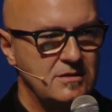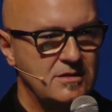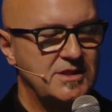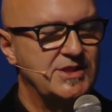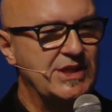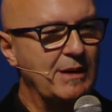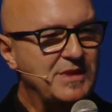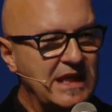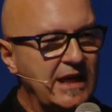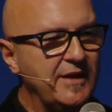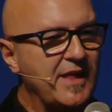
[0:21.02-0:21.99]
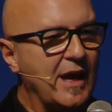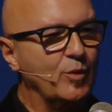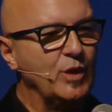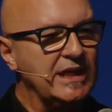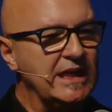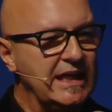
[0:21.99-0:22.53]
Something that
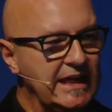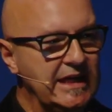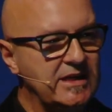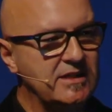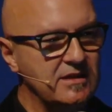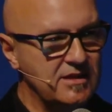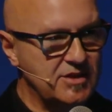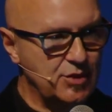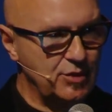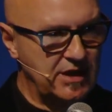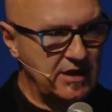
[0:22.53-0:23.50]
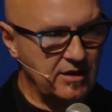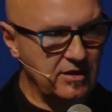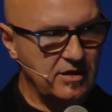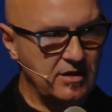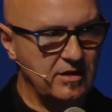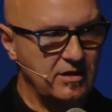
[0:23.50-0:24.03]
we need to hear